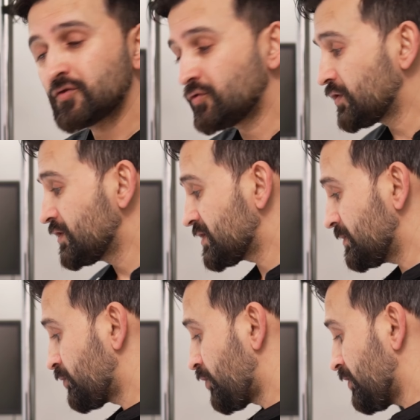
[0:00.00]
shooting
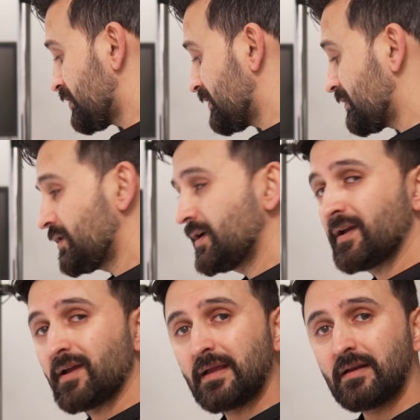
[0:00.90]
some product
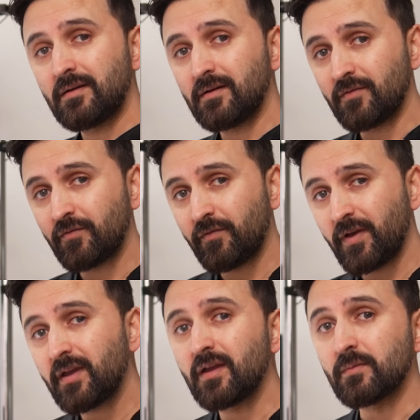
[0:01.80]
and uh,
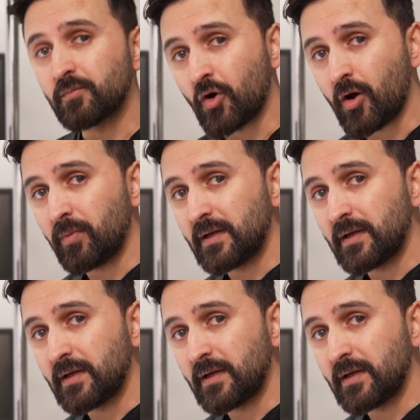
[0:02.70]
faking a probe